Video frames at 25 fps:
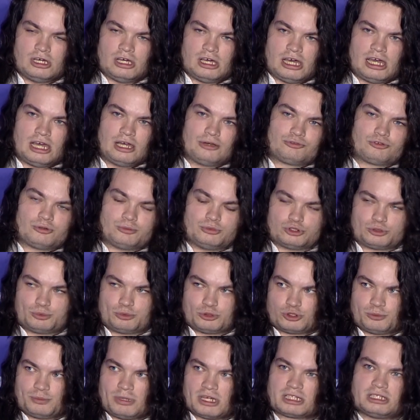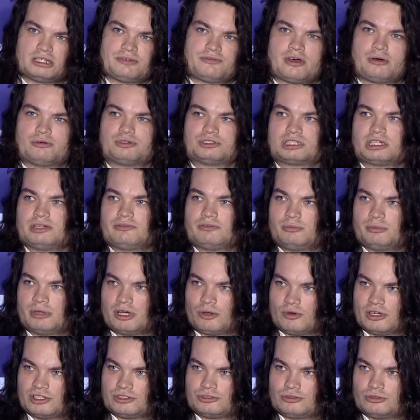And from this perspective I was given by
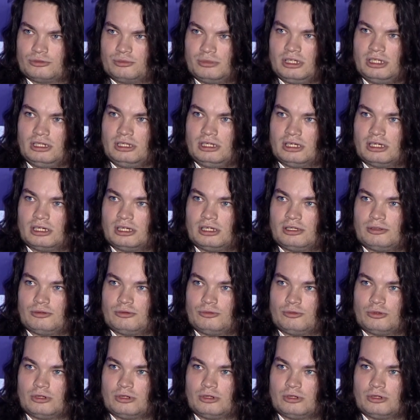Western media